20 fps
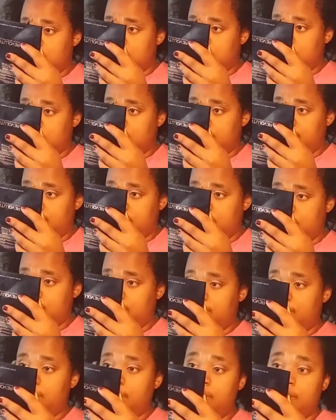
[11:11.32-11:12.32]
comment down
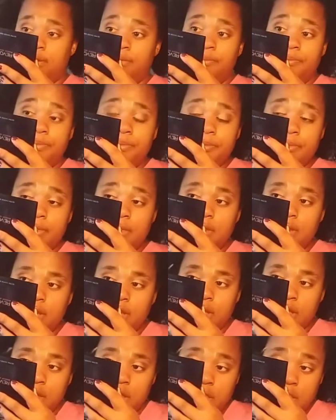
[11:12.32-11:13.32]
below.
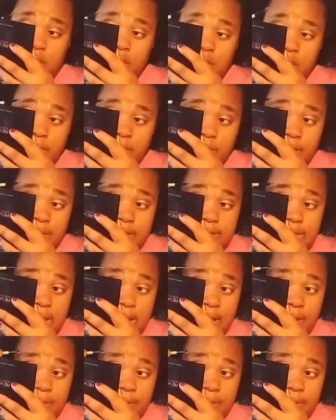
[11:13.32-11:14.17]
Because I